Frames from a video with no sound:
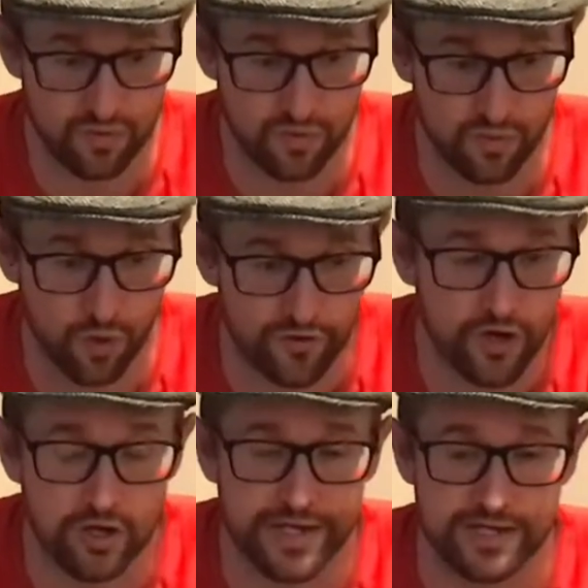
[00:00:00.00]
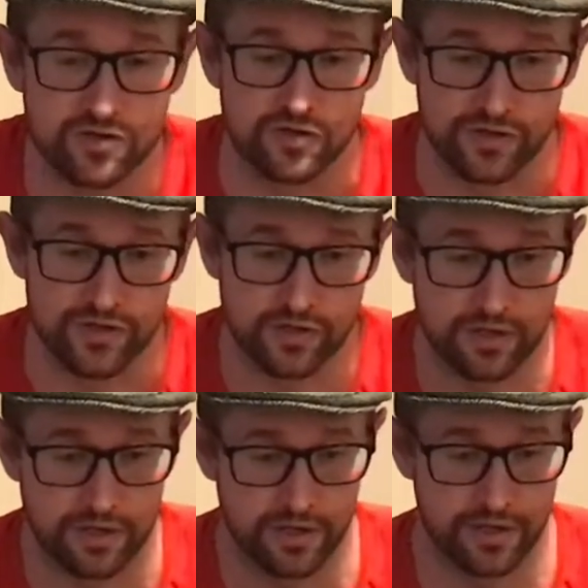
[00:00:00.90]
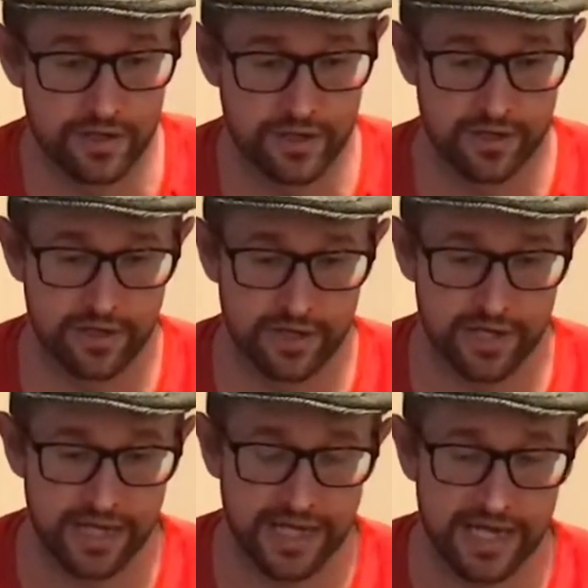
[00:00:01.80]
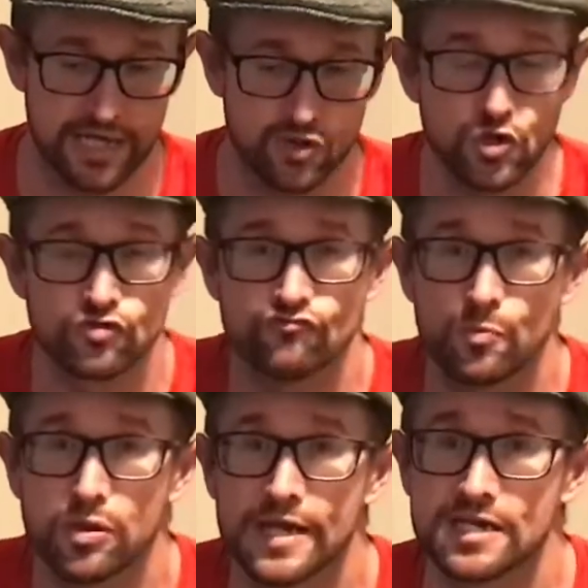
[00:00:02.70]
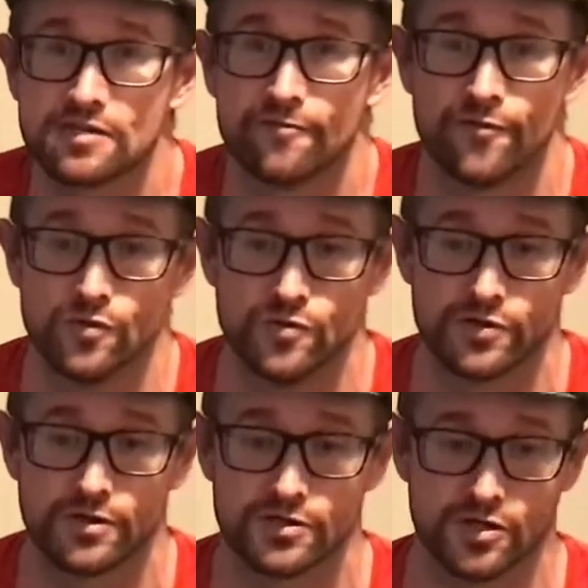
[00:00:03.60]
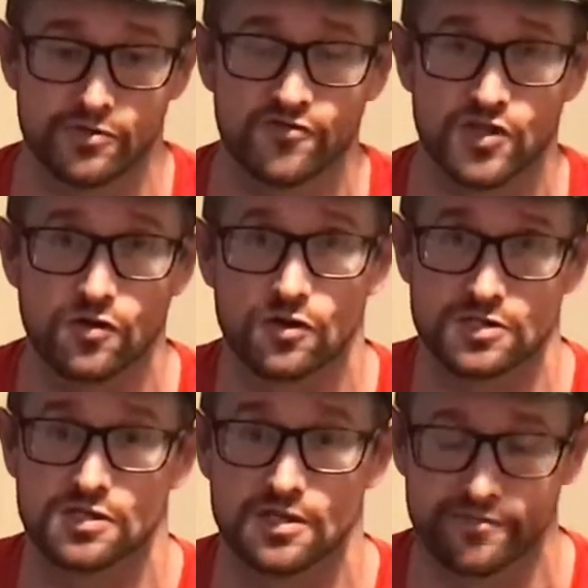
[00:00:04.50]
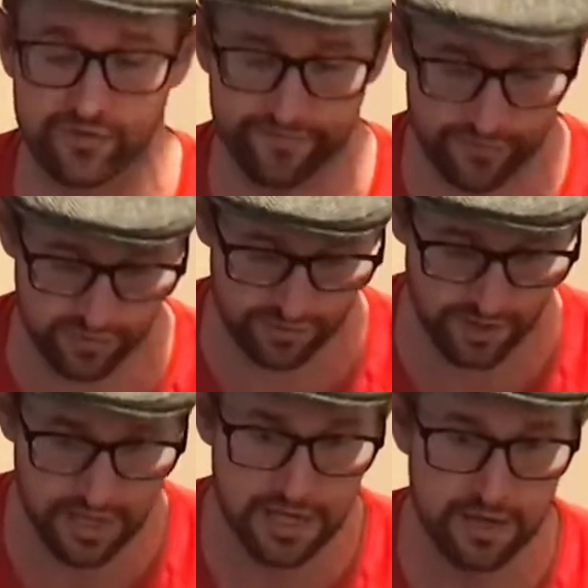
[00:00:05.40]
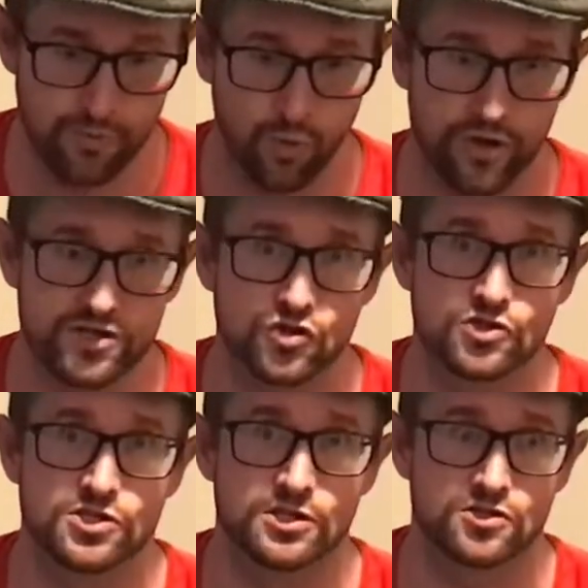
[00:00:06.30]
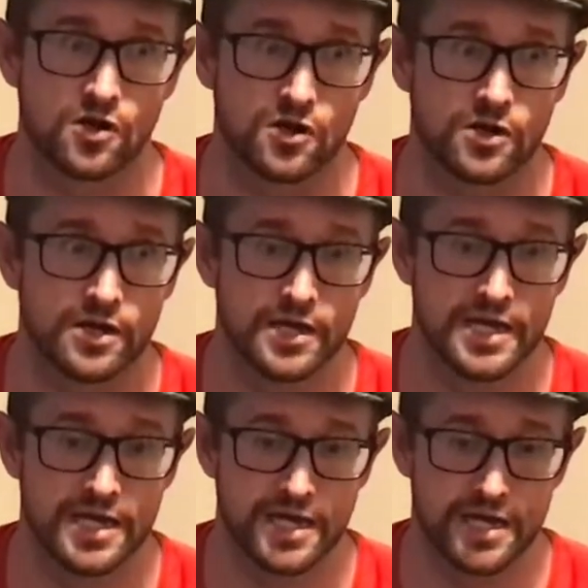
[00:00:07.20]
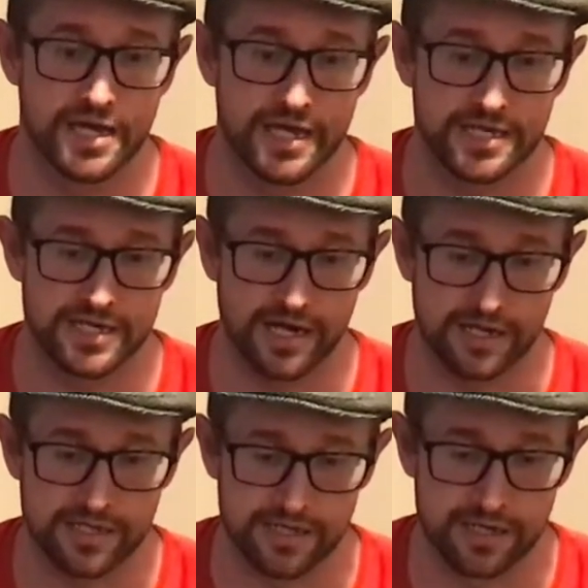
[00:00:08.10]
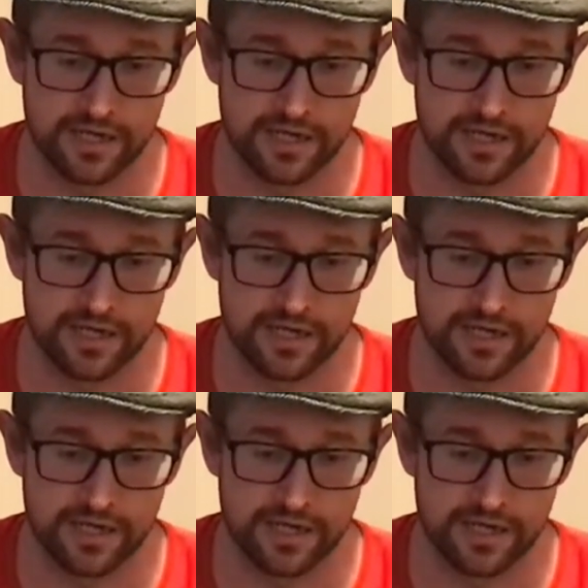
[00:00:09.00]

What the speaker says: what the click does, it doesn't replace the food, so you've still got to deliver the food. But what it does to the dog, it says,